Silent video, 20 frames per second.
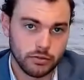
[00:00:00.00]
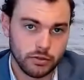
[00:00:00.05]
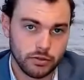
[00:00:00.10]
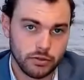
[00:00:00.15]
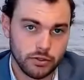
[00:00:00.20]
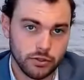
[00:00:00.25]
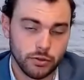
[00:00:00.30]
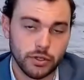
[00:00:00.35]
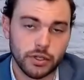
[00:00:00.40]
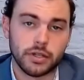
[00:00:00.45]

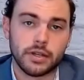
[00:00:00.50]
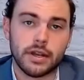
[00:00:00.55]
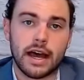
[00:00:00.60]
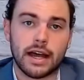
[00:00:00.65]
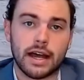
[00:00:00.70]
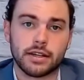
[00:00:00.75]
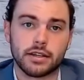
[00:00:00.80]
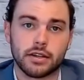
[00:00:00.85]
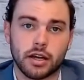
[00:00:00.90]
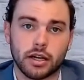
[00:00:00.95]
do a
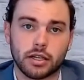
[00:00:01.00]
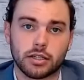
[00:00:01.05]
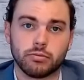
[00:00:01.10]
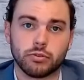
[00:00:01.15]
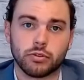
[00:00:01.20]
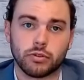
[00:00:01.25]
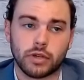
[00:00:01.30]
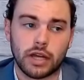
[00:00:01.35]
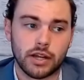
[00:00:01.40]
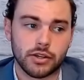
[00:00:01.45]

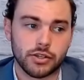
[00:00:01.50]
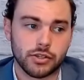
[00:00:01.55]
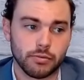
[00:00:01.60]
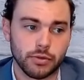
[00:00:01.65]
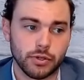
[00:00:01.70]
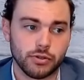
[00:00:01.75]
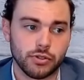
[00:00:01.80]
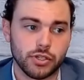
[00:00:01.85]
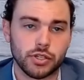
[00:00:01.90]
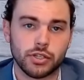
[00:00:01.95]
non-deductible
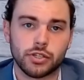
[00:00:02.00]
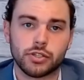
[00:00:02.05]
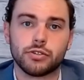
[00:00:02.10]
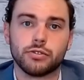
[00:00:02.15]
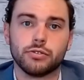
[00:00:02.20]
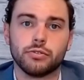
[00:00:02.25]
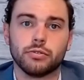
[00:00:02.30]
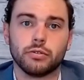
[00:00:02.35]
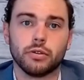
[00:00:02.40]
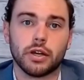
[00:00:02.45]
contribution
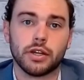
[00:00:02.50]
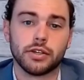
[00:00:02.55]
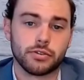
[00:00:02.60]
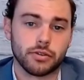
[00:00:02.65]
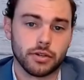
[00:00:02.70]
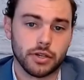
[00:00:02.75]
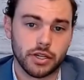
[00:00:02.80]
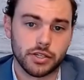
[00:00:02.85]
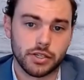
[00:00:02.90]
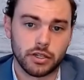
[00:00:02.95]
to a
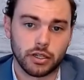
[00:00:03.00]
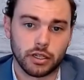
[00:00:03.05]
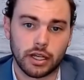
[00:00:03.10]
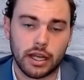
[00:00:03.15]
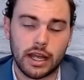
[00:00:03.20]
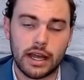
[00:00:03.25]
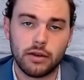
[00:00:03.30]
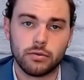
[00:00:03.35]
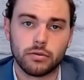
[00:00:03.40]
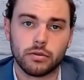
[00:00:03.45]
traditional
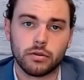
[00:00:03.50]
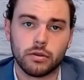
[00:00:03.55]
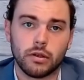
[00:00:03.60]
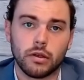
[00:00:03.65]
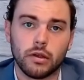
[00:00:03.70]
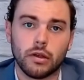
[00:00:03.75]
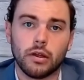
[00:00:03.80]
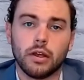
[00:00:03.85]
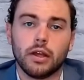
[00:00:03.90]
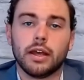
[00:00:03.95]
account
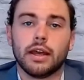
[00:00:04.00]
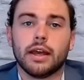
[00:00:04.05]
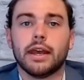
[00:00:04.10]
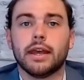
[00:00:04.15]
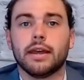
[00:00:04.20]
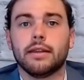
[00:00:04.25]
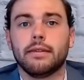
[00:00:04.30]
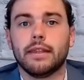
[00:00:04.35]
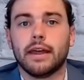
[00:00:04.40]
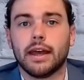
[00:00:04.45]

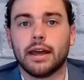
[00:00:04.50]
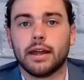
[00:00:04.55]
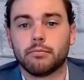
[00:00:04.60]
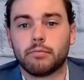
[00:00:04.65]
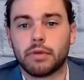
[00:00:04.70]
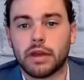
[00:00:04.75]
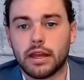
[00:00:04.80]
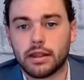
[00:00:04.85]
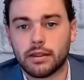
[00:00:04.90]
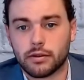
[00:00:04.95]
and then
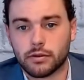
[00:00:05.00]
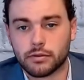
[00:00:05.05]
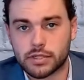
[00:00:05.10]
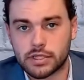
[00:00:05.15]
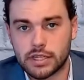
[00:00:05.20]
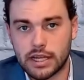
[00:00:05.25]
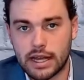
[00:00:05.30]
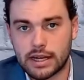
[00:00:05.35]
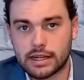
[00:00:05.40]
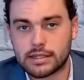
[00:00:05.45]
pay those
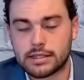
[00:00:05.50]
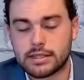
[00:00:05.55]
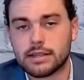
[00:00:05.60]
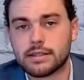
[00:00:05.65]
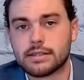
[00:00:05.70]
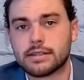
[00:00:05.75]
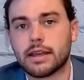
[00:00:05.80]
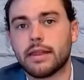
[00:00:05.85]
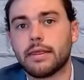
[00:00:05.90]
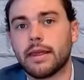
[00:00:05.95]

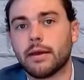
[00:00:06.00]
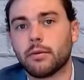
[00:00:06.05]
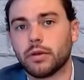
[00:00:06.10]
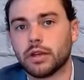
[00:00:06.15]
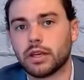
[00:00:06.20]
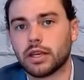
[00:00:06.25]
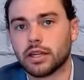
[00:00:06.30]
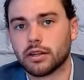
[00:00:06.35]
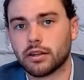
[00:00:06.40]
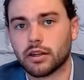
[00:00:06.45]
taxes, and then we
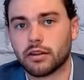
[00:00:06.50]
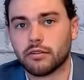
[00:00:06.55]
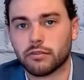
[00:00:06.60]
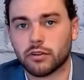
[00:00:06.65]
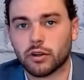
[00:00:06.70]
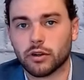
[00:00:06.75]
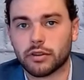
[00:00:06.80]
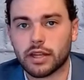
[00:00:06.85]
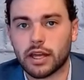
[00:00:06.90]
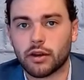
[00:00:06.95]
can
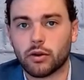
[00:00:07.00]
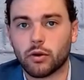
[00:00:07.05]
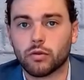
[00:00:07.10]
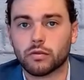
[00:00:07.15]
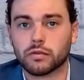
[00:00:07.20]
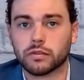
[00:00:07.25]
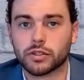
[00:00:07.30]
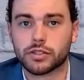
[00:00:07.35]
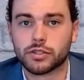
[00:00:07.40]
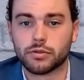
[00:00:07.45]
convert that
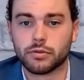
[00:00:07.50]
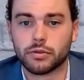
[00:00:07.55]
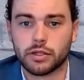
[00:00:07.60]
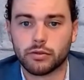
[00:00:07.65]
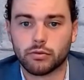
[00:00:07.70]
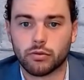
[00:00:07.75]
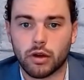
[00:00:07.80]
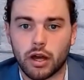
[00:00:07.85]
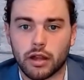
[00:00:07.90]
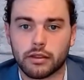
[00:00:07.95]
over to the
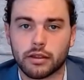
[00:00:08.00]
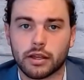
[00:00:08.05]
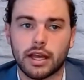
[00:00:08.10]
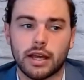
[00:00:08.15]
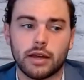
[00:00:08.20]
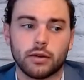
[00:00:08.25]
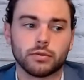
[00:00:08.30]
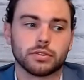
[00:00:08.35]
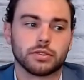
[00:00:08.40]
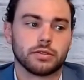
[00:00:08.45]
Roth
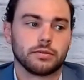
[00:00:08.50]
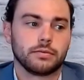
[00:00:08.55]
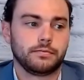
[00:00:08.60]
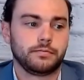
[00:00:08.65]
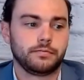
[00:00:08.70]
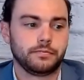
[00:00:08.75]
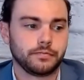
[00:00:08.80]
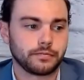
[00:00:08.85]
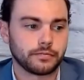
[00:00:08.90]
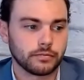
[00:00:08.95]
account.
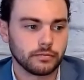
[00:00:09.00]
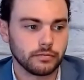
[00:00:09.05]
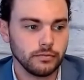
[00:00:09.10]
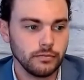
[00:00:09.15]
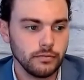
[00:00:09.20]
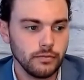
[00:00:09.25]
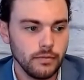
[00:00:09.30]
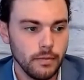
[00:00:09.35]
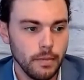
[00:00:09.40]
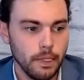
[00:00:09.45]

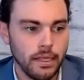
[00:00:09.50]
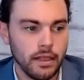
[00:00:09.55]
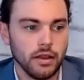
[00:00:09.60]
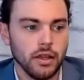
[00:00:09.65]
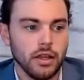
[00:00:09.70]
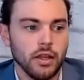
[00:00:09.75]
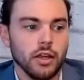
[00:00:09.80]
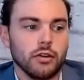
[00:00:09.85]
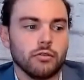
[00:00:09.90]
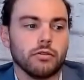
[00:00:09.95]

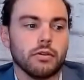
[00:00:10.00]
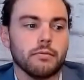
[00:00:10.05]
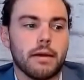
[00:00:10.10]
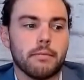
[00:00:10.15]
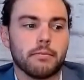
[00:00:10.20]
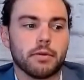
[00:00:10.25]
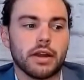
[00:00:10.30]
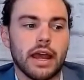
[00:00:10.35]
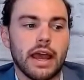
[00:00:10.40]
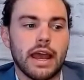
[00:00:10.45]

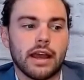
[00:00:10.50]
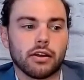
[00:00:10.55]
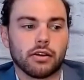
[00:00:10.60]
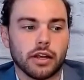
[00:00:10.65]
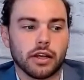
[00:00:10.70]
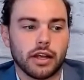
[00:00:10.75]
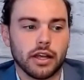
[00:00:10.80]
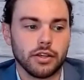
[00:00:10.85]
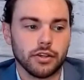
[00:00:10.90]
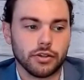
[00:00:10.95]
Remember to
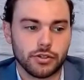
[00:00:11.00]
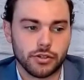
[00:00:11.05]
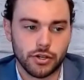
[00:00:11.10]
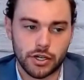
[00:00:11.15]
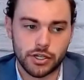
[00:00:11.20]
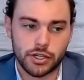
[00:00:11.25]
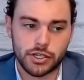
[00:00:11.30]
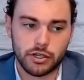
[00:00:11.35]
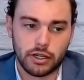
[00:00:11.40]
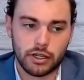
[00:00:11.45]
aggregate your
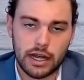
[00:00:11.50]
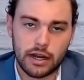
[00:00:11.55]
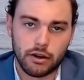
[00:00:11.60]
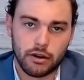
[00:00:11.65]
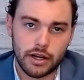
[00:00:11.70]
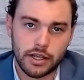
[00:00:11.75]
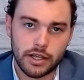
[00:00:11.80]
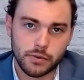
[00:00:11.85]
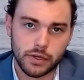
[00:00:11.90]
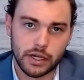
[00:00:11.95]
traditional
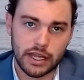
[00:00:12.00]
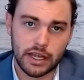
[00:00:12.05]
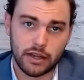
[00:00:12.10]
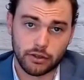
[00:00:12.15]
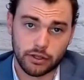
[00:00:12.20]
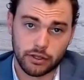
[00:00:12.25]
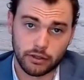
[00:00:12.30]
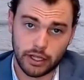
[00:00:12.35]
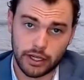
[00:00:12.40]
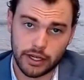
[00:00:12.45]
IRAs when
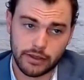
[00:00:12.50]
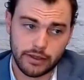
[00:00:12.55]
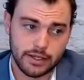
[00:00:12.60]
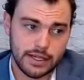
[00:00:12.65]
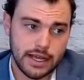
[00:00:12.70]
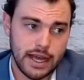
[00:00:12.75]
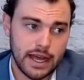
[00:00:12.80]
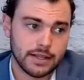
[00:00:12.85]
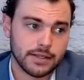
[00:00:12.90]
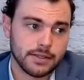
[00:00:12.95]
calculating the
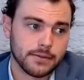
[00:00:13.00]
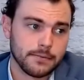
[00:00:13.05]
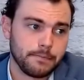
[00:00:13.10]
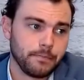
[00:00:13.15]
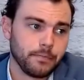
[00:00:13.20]
tax.